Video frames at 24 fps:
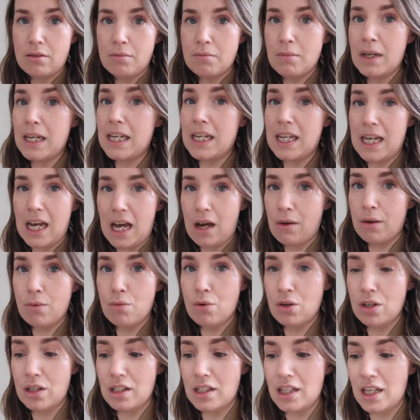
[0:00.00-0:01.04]
make it how I
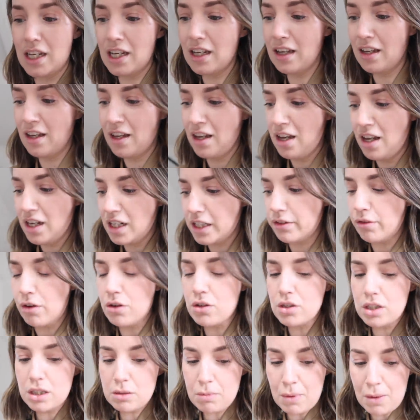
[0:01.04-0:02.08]
want it. So
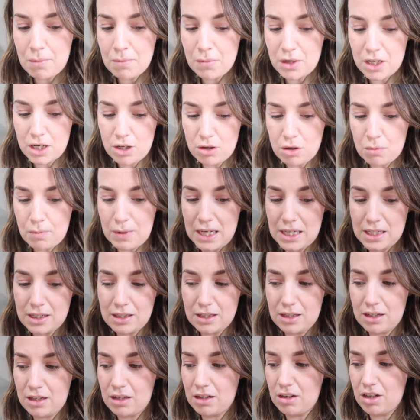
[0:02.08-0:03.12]
I used to spend money on a
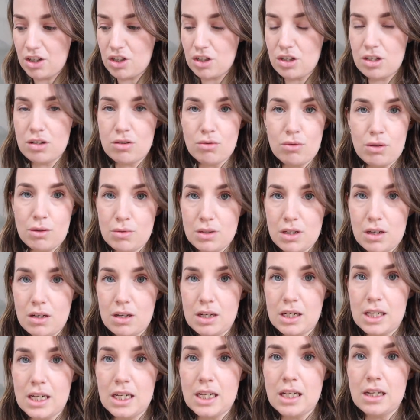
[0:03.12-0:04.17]
basin and I just thought it was
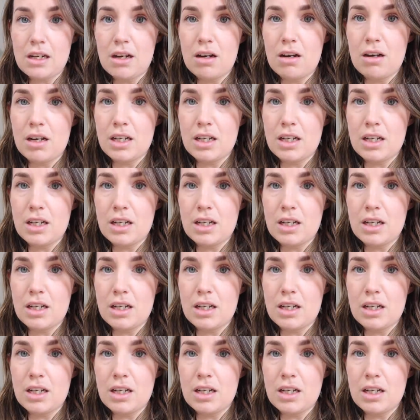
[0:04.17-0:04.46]
ugly.